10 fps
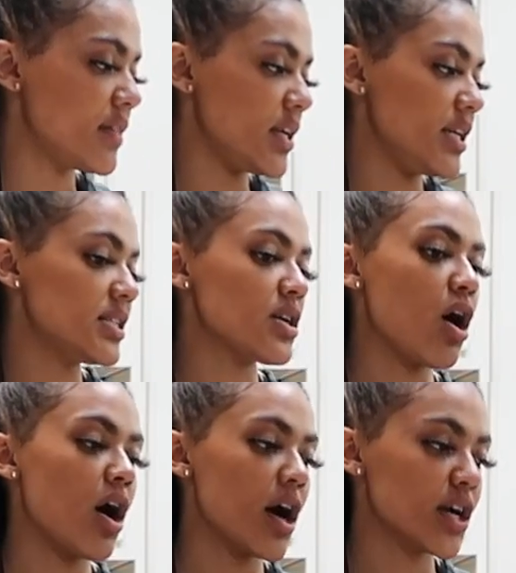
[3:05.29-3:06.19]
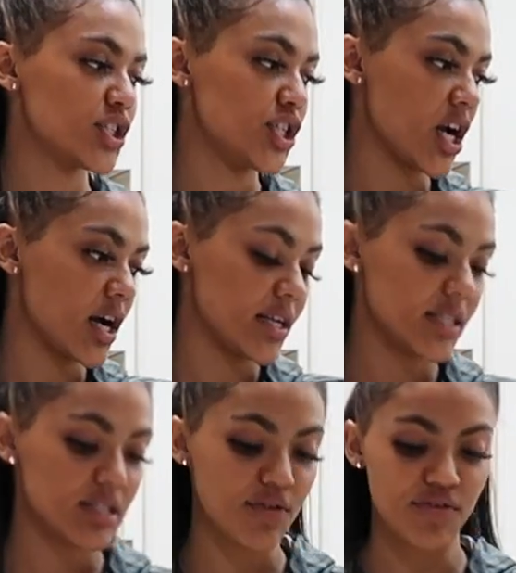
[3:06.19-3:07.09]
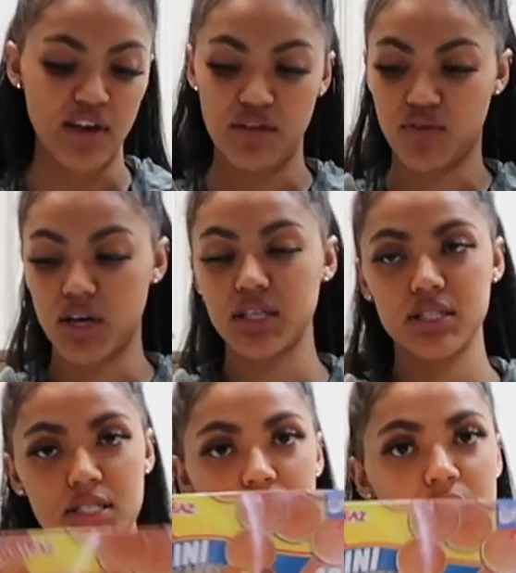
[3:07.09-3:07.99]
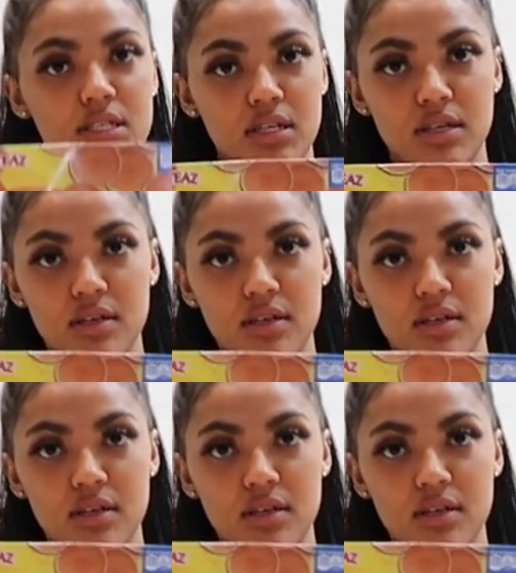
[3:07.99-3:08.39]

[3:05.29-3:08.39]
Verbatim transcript: And these are Gianna's favorites.